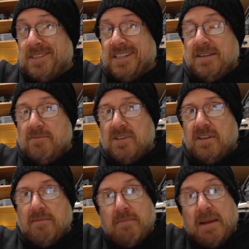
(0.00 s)
to them, so
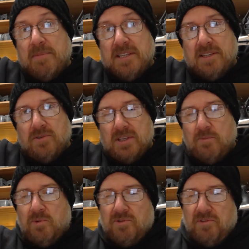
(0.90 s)
there may be still
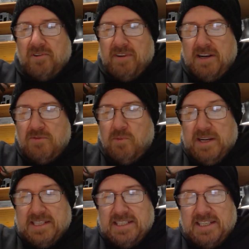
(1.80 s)
some wandering around
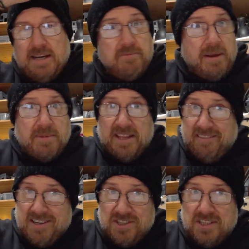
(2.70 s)
waiting to come. Maybe their
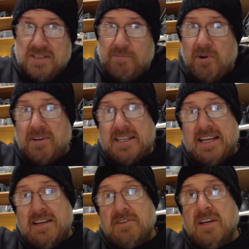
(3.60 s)
engines broke
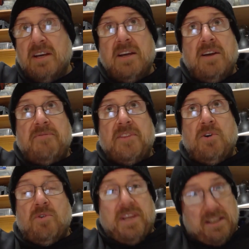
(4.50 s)
down
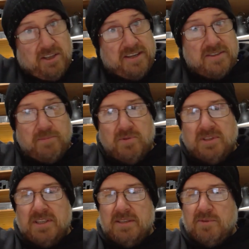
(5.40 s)
or their life support
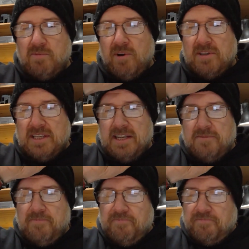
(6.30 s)
systems broke
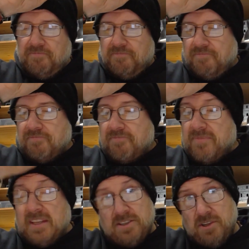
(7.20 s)
down,
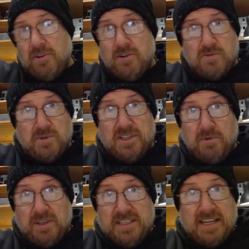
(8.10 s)
so those would still
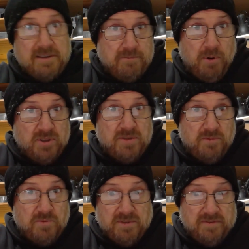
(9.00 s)
contain
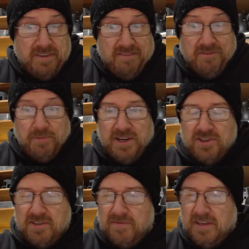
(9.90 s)
possible information.